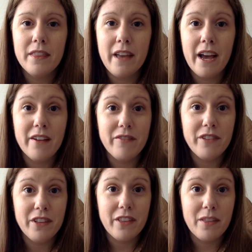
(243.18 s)
I
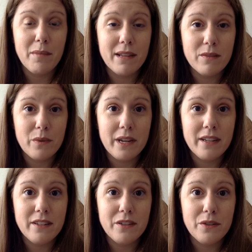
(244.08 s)
feel that the best way
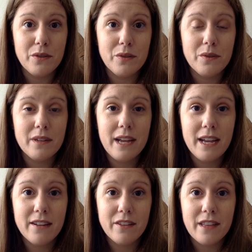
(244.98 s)
to
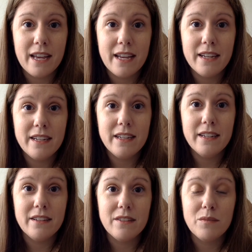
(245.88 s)
handle that
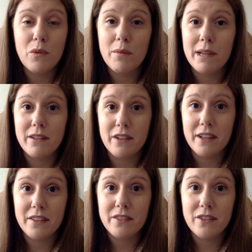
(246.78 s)
is more mental
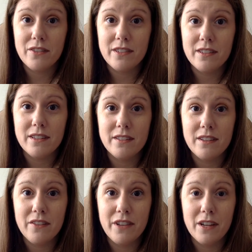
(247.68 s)
health services
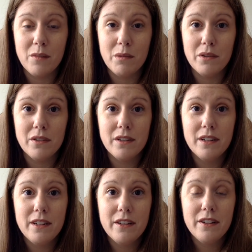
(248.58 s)
available
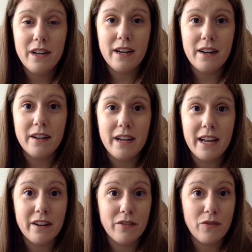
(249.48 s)

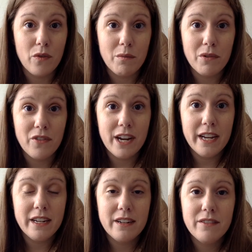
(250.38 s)
at an affordable
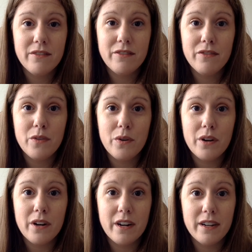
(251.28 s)
rate
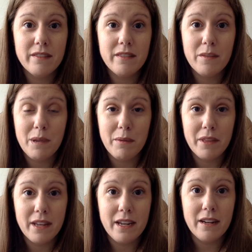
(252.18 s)
for the people
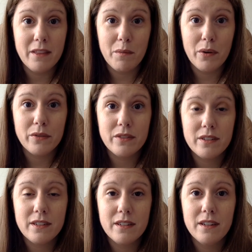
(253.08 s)
that need it the most.
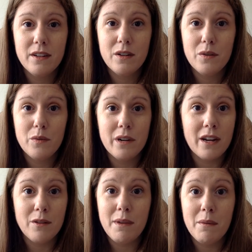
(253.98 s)
We're not
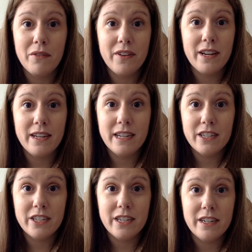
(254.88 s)
going to be able to fight
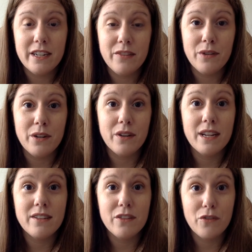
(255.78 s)
addiction if we don't get
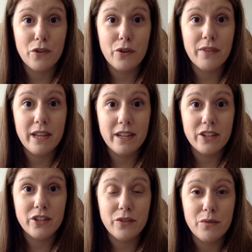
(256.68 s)
to the root of the
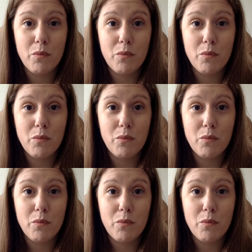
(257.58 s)
issue,